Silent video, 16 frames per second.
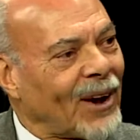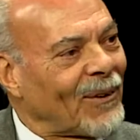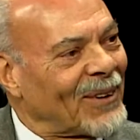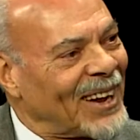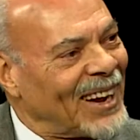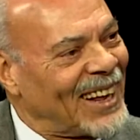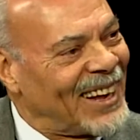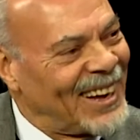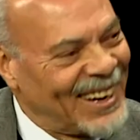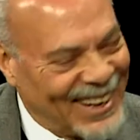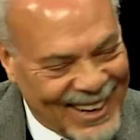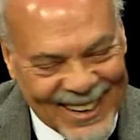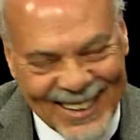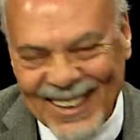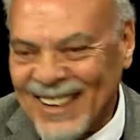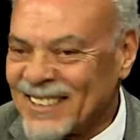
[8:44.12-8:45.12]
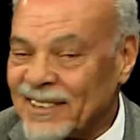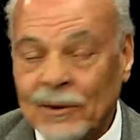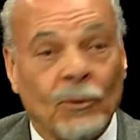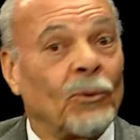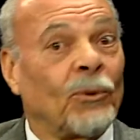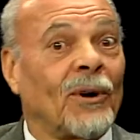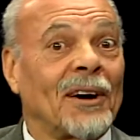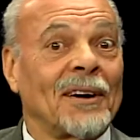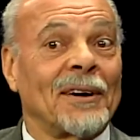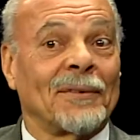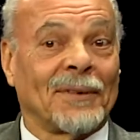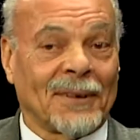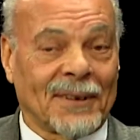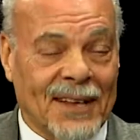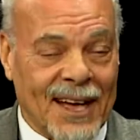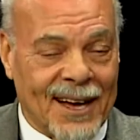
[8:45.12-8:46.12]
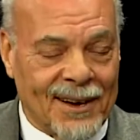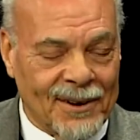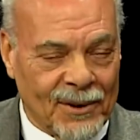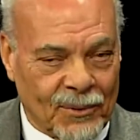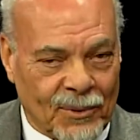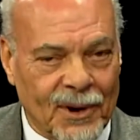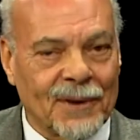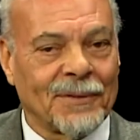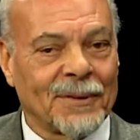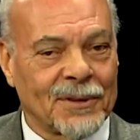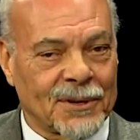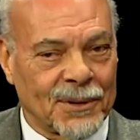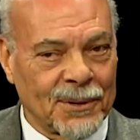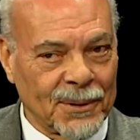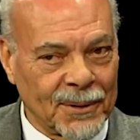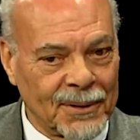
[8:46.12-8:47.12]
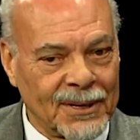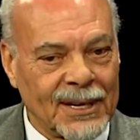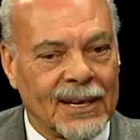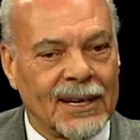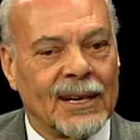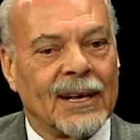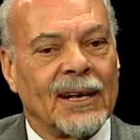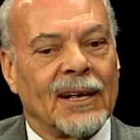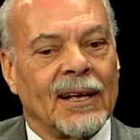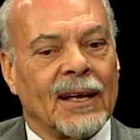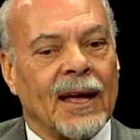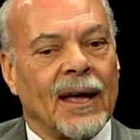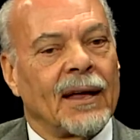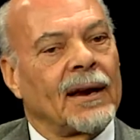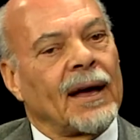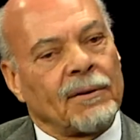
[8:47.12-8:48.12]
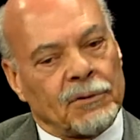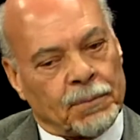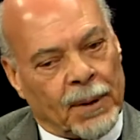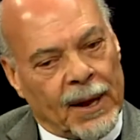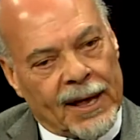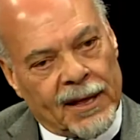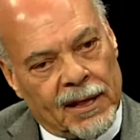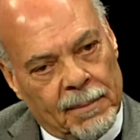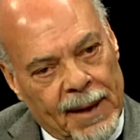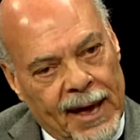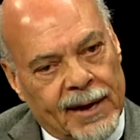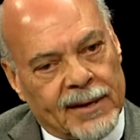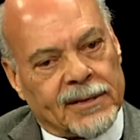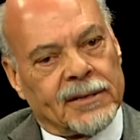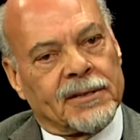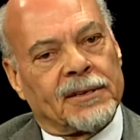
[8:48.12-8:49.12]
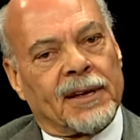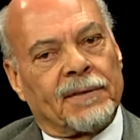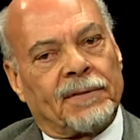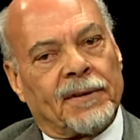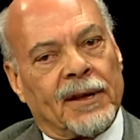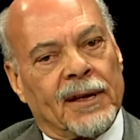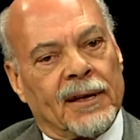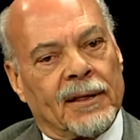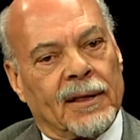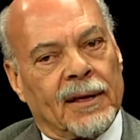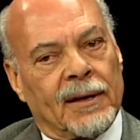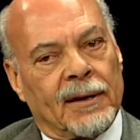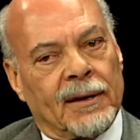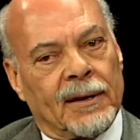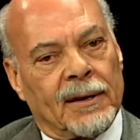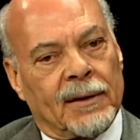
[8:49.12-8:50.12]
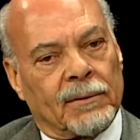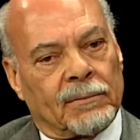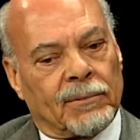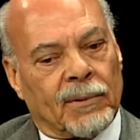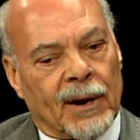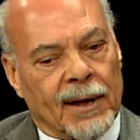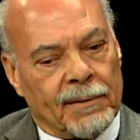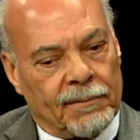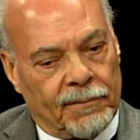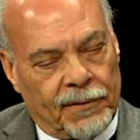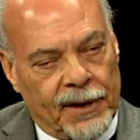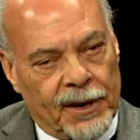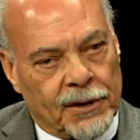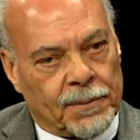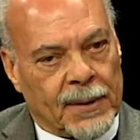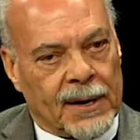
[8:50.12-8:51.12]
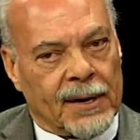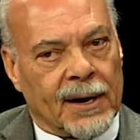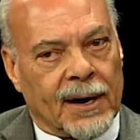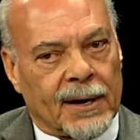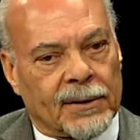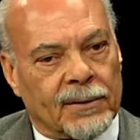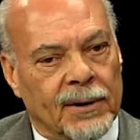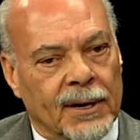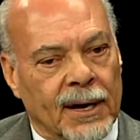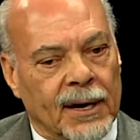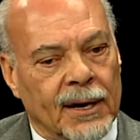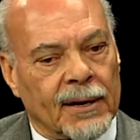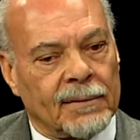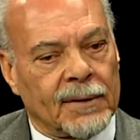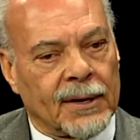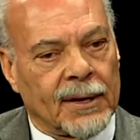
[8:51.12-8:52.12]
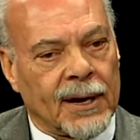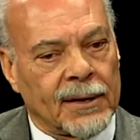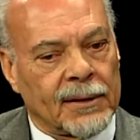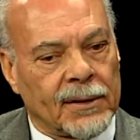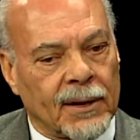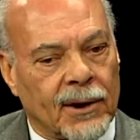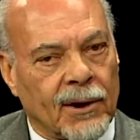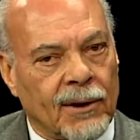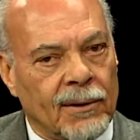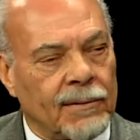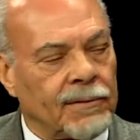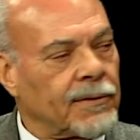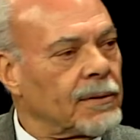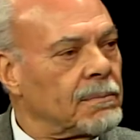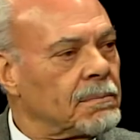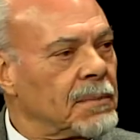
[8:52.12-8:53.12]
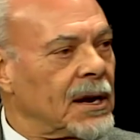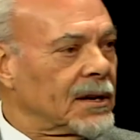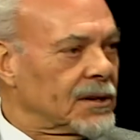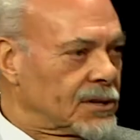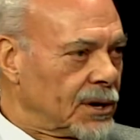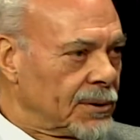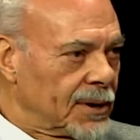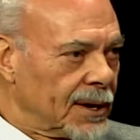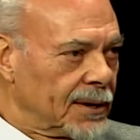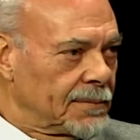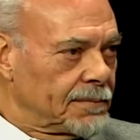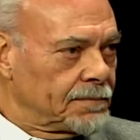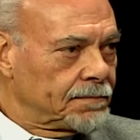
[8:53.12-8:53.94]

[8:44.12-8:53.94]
Oh, really? Yes, wonderful town, a wonderful school. And I was playing in the Madison Symphony, and then when I finished my doctorate, I got the call from Minnesota.